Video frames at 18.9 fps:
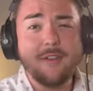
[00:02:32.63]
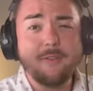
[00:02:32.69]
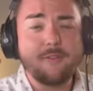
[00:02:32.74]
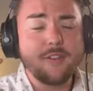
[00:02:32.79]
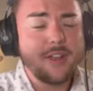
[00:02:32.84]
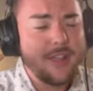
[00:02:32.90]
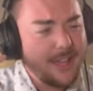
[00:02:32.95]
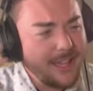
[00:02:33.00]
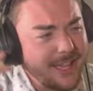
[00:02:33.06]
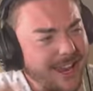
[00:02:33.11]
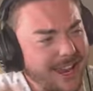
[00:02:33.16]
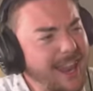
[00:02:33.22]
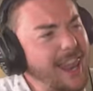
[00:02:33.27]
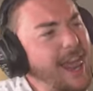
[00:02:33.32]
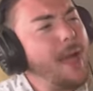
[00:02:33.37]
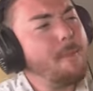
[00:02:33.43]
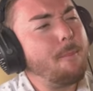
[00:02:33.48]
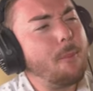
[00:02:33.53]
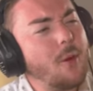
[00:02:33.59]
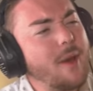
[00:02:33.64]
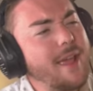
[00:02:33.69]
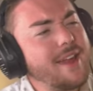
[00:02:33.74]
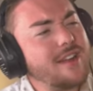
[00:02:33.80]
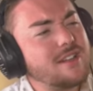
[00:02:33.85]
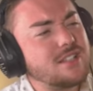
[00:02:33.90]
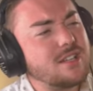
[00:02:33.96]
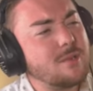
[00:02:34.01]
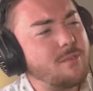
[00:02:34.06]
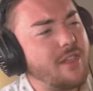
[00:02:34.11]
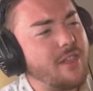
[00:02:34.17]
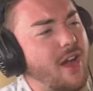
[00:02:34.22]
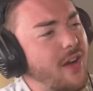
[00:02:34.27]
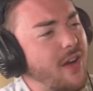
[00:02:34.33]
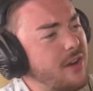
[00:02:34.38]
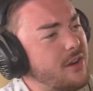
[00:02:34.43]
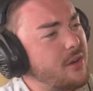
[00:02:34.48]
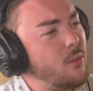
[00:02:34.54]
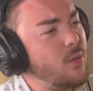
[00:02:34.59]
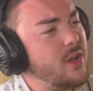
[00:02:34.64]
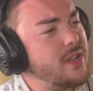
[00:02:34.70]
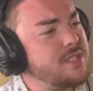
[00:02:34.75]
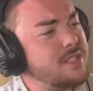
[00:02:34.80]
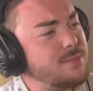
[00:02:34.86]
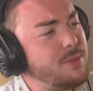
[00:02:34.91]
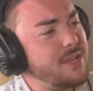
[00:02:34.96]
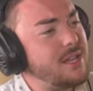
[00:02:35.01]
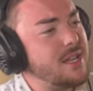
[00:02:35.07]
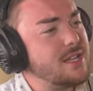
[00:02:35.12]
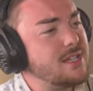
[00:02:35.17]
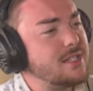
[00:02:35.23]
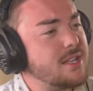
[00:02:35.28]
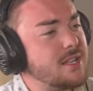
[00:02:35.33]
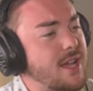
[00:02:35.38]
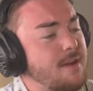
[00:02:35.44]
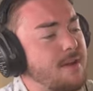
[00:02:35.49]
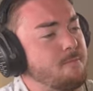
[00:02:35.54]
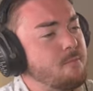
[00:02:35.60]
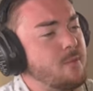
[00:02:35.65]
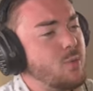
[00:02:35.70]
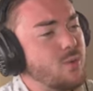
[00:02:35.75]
of elaborate on some of the harder ones because uh,